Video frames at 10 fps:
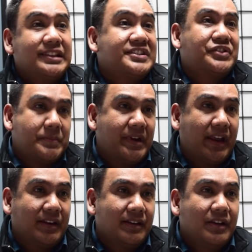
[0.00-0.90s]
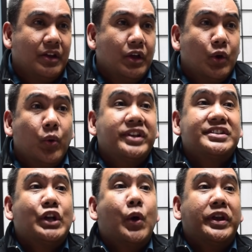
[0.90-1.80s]
discriminate who
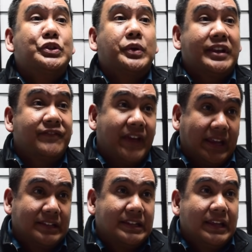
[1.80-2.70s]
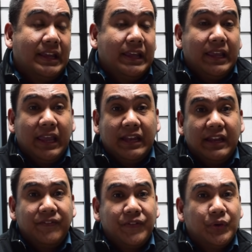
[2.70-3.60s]
it's going to infect. And
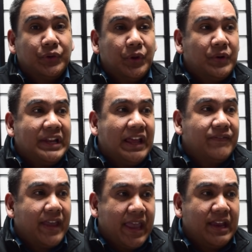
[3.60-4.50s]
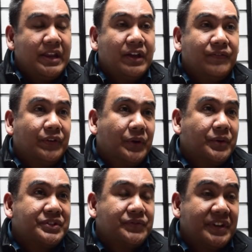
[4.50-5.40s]
if you don't have any of
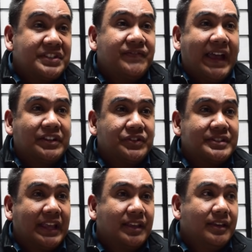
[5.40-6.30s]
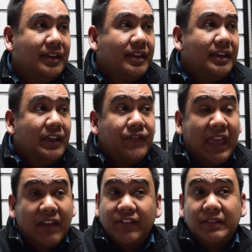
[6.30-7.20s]
those risk factors, like if
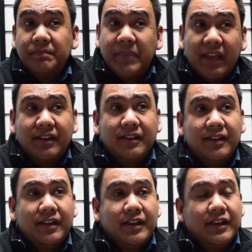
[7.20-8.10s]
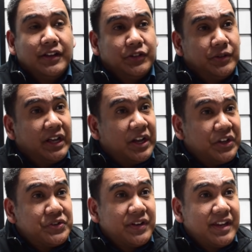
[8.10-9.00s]
you haven't been to the
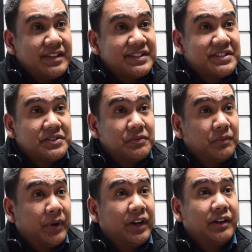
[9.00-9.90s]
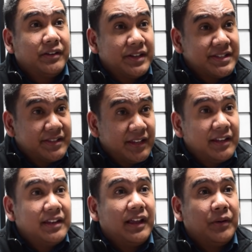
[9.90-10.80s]
countries where there's
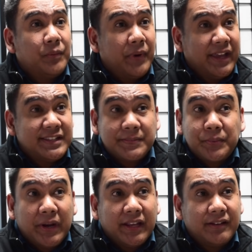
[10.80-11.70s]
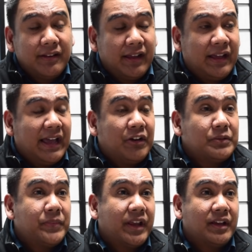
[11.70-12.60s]
still a widespread
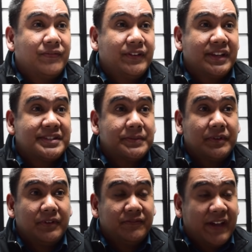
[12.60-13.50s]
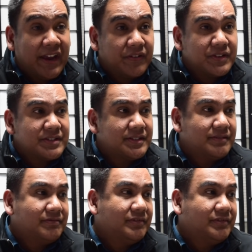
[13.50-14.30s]
outbreak of this virus,